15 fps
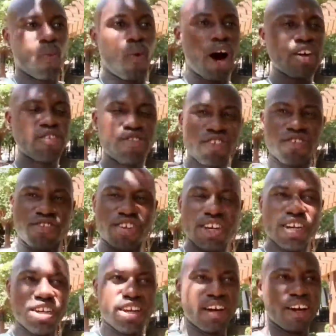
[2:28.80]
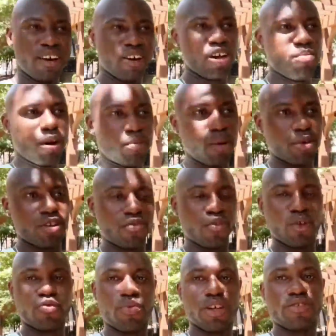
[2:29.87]
why is it just sitting there in my apartment in the
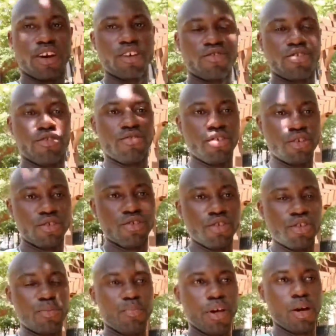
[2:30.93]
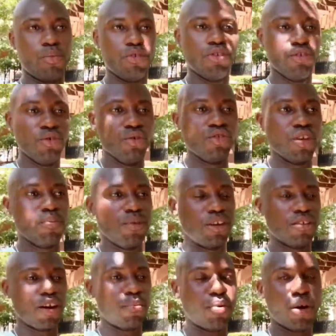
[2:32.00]
first place? I should just be able to use it,
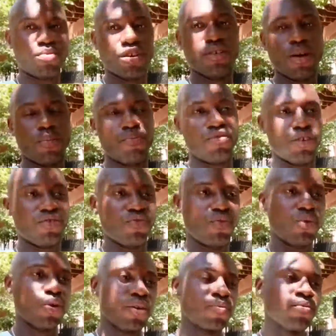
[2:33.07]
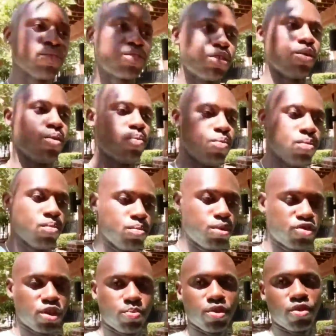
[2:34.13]
because I pumped it up just for the
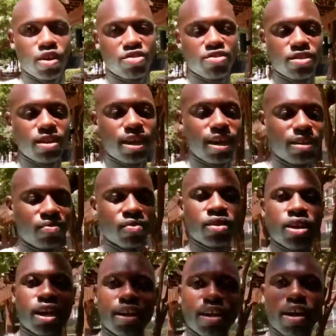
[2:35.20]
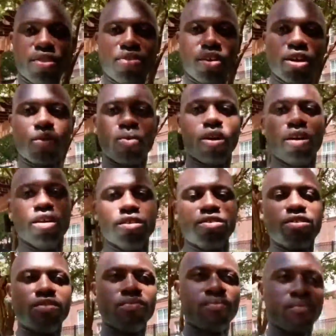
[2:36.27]
push-up progression. And that thing
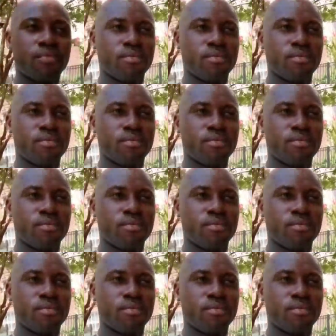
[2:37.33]
was,